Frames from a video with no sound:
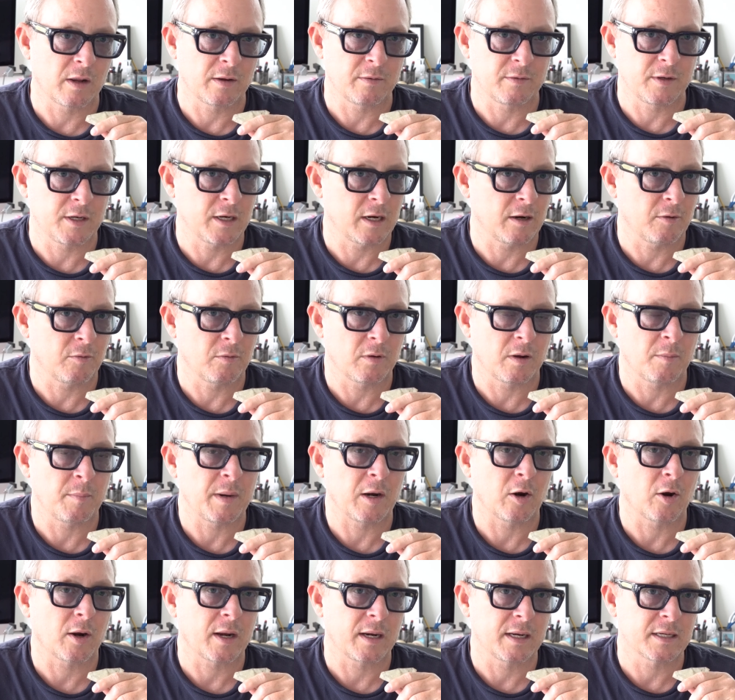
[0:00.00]
you know,
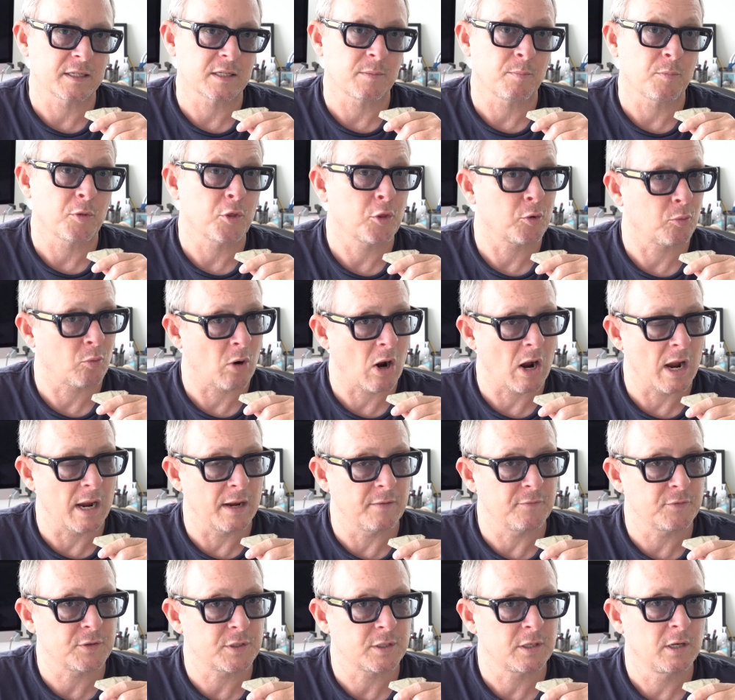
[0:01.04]
Americanism
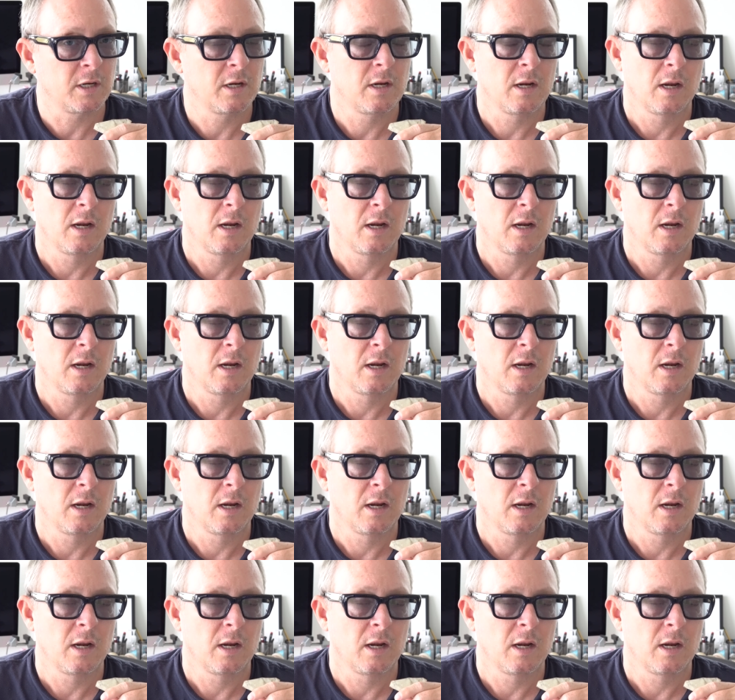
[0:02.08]
thrives.